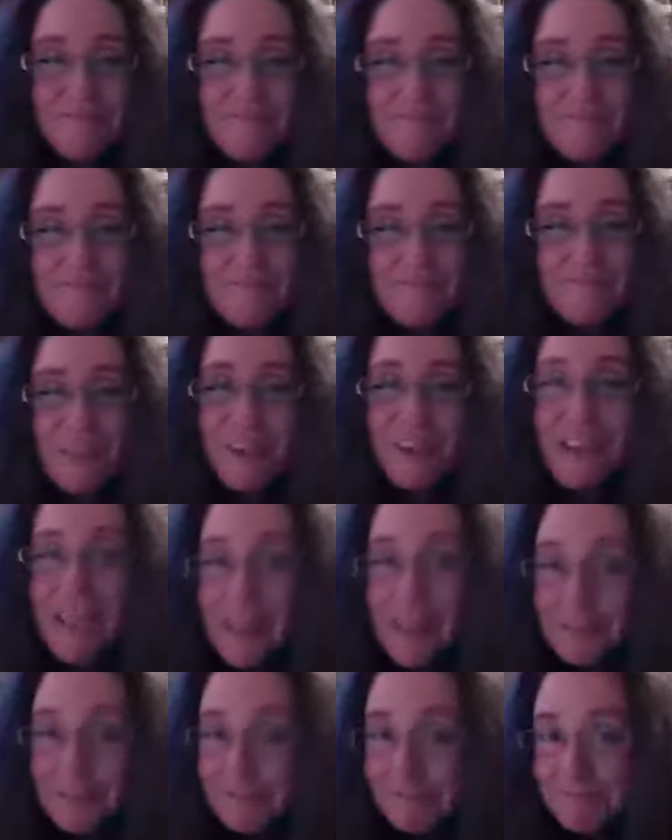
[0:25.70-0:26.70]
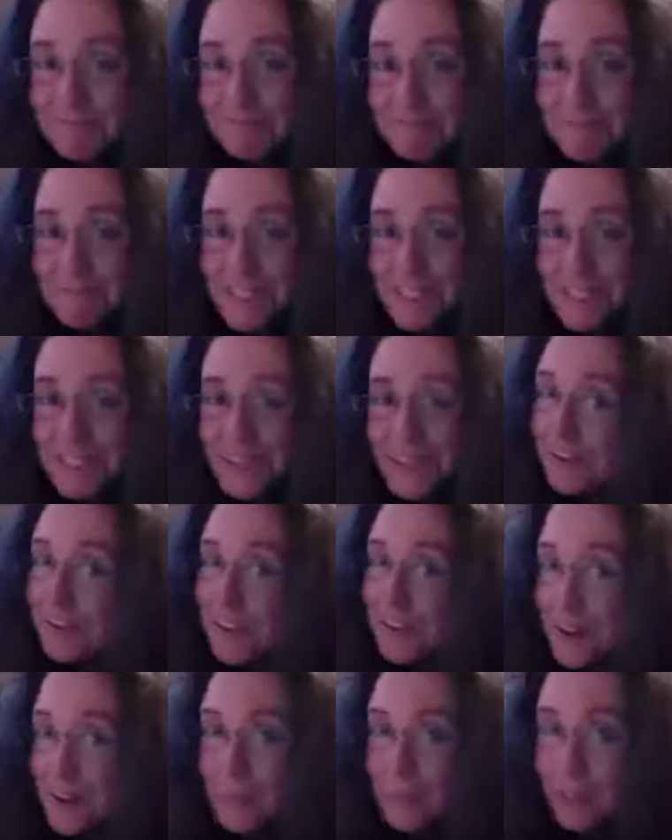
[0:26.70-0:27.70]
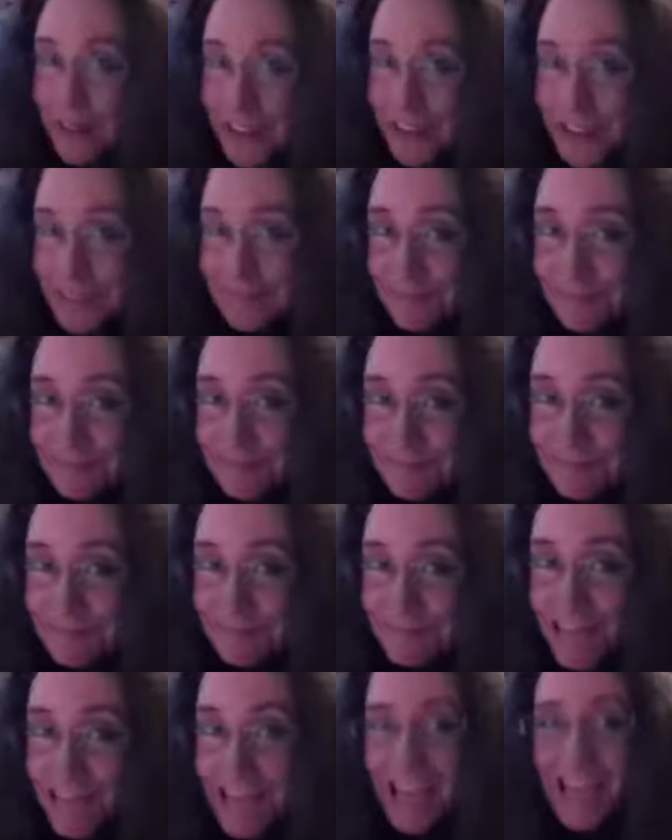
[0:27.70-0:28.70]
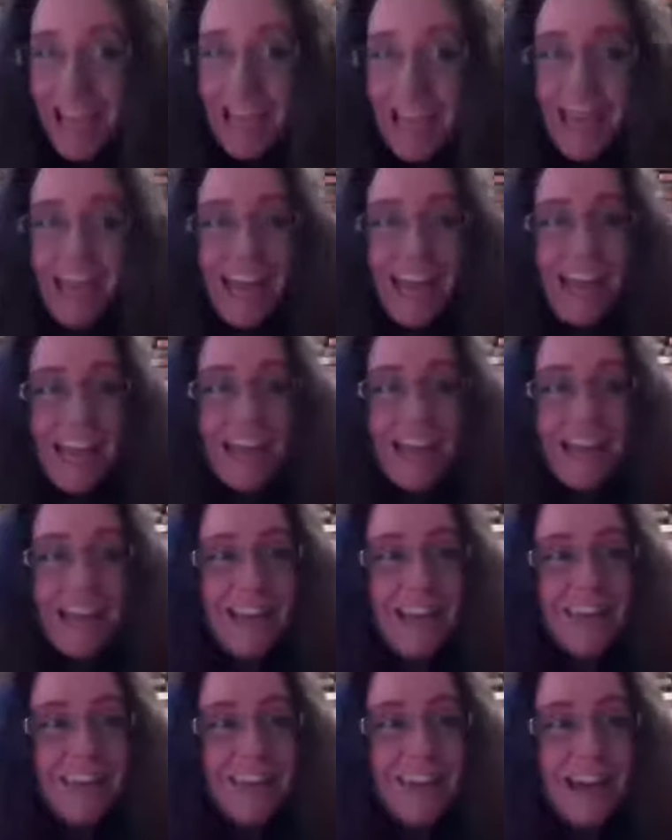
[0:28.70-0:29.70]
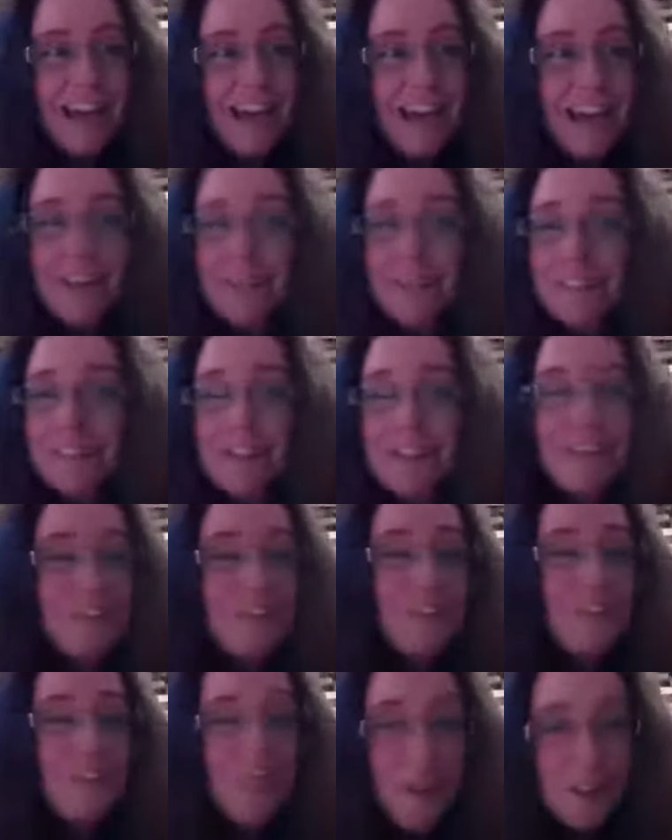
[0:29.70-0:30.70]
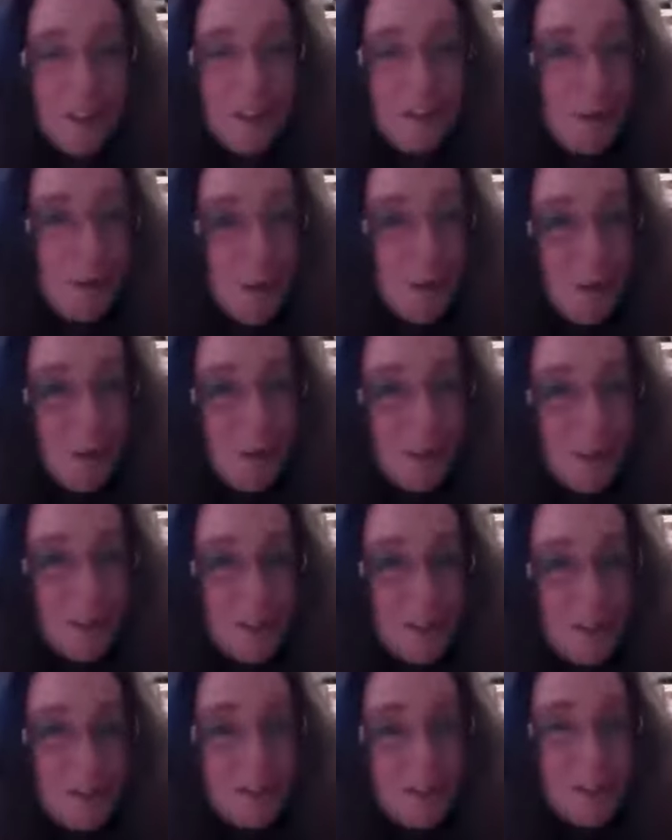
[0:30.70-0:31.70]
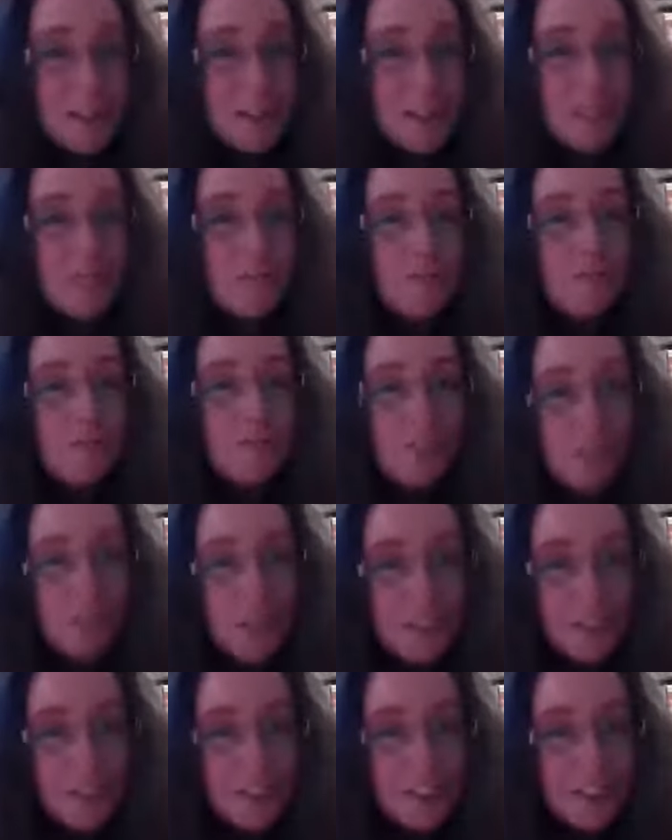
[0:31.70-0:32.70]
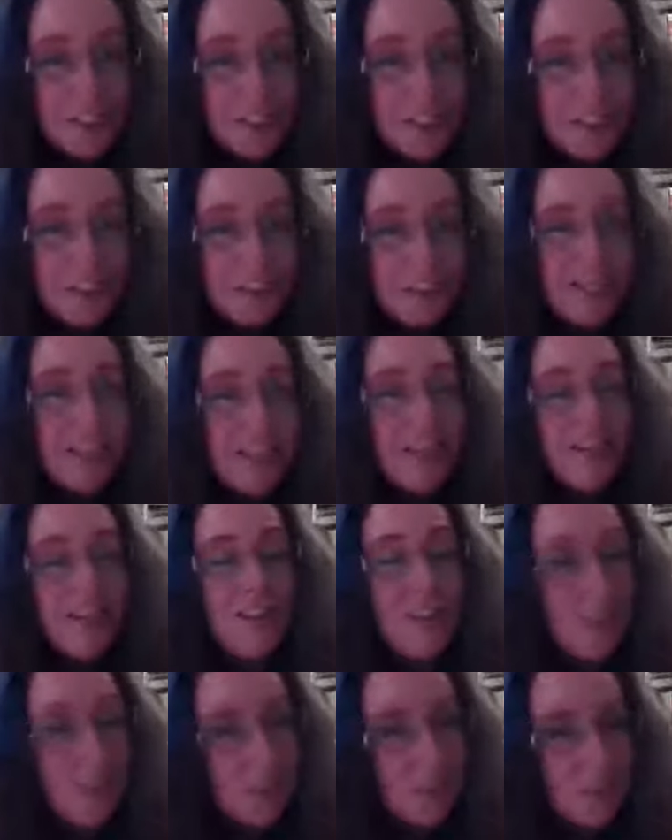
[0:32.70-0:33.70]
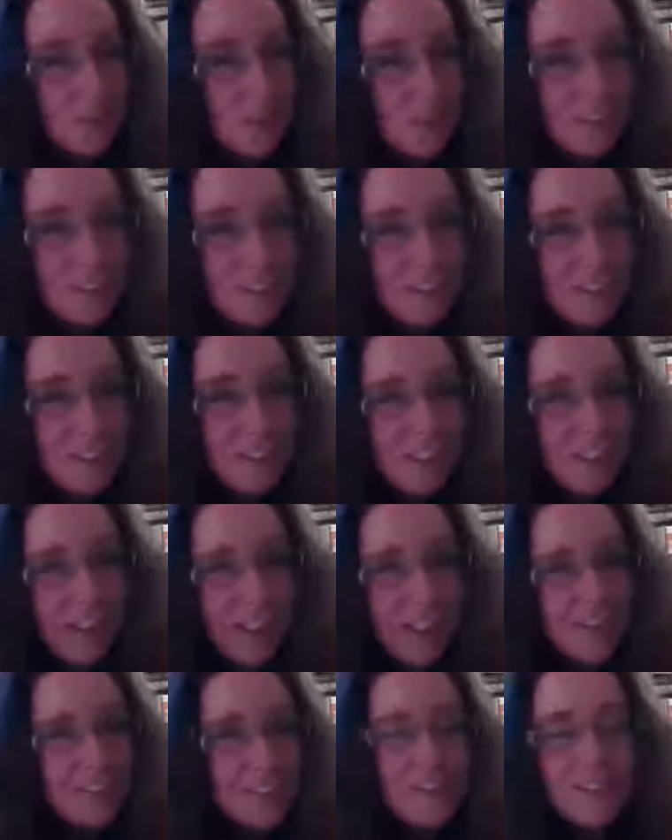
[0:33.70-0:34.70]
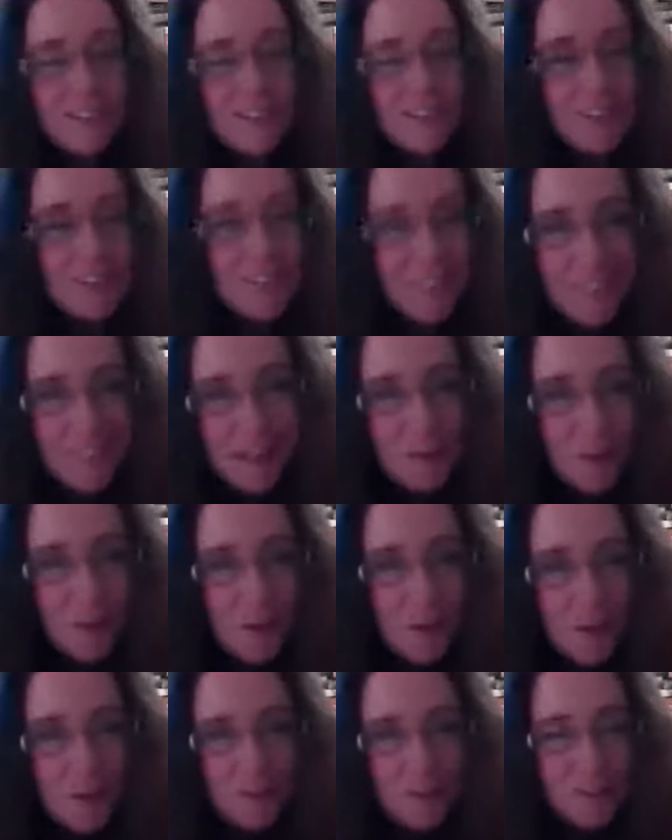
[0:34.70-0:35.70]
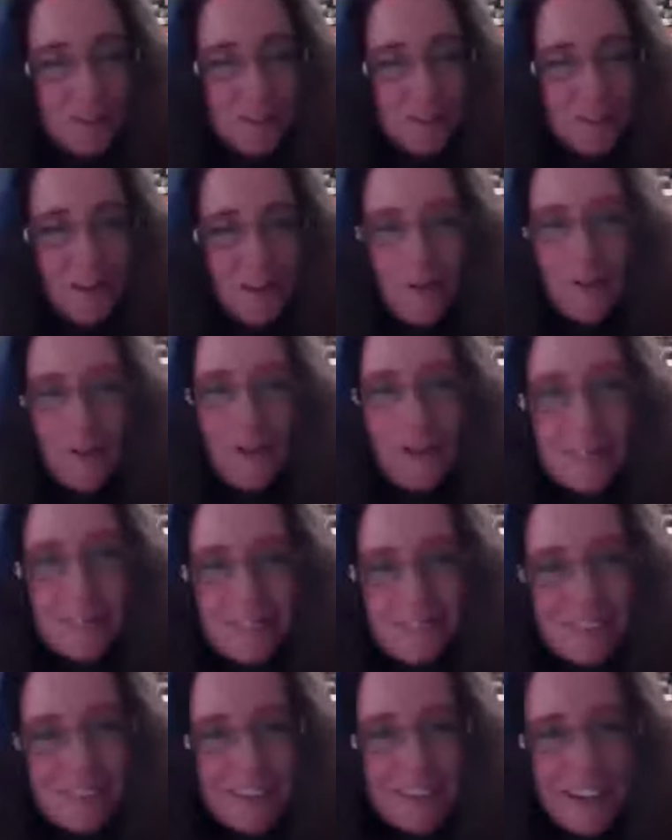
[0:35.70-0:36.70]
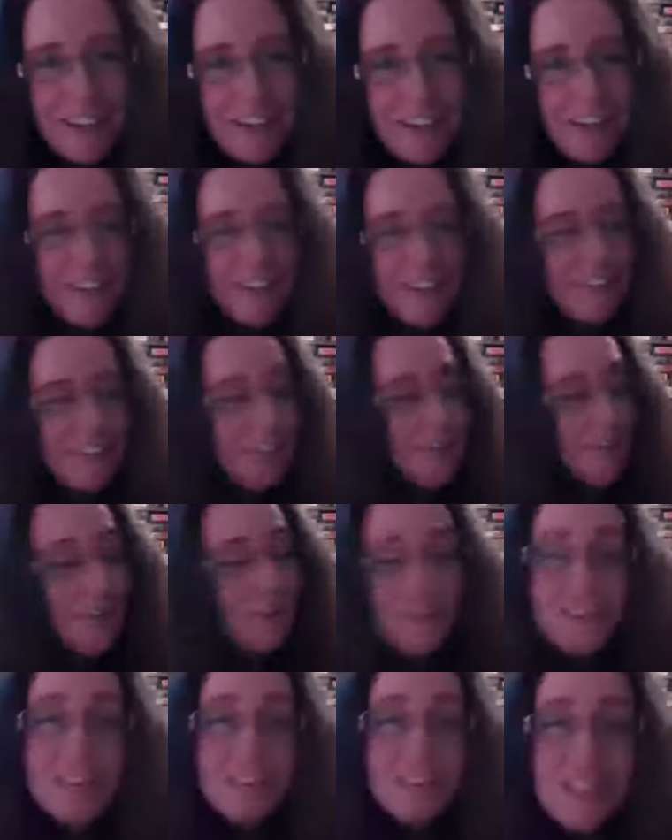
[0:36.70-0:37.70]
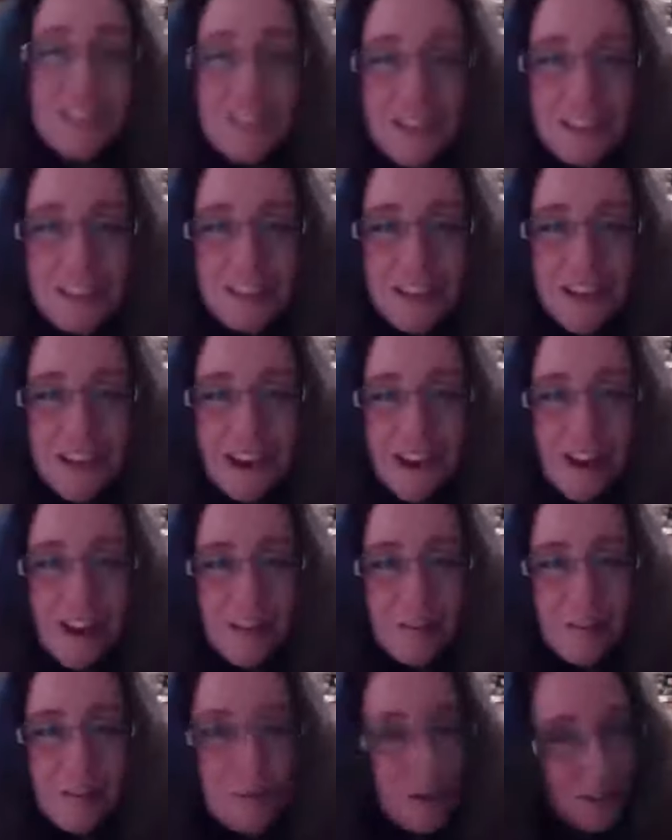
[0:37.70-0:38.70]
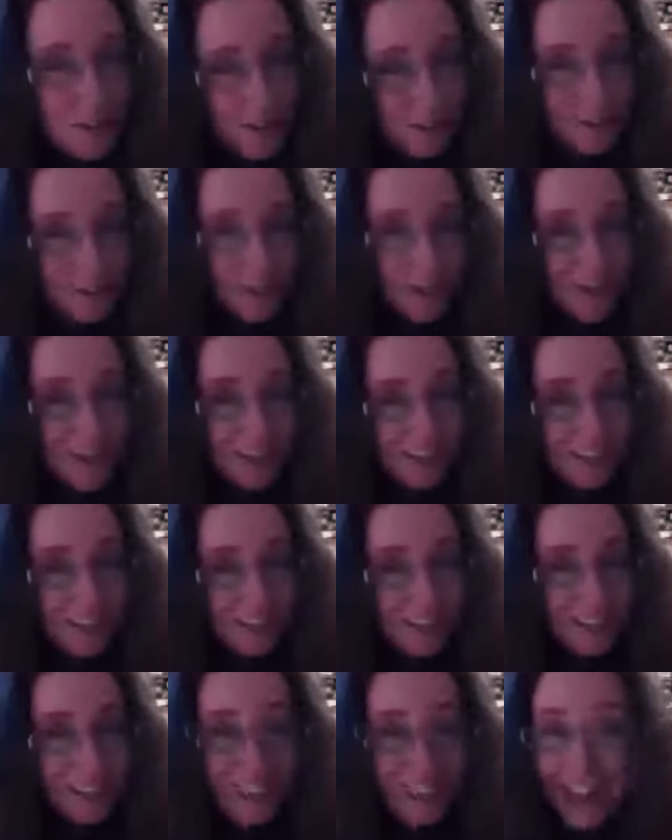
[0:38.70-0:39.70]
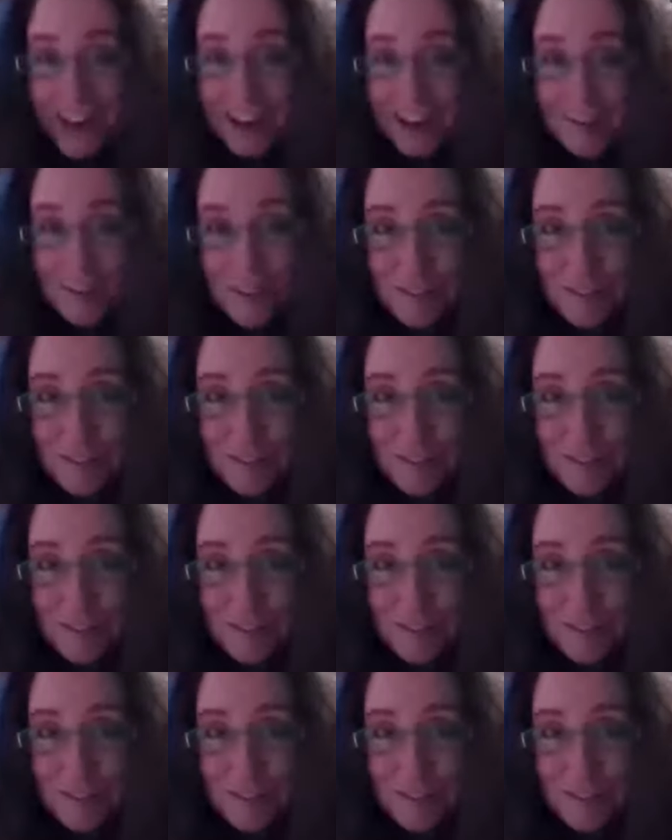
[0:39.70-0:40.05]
My name is Erin O'Brien, and I am delighted to welcome you to the first inaugural, I guess those are the same word, but oh well, the first edition of Puzzle Talk Live.